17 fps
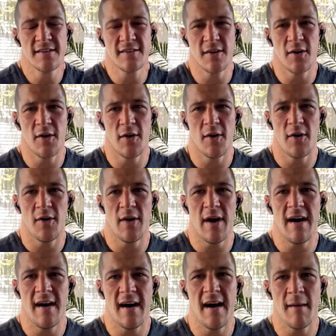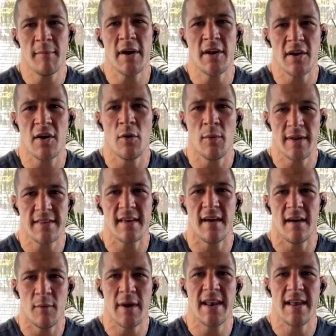So I'm going to go with
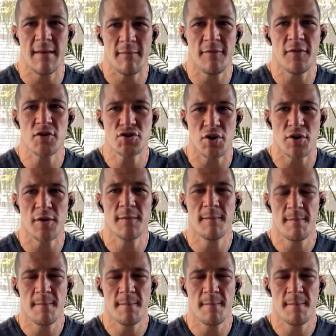him for sure.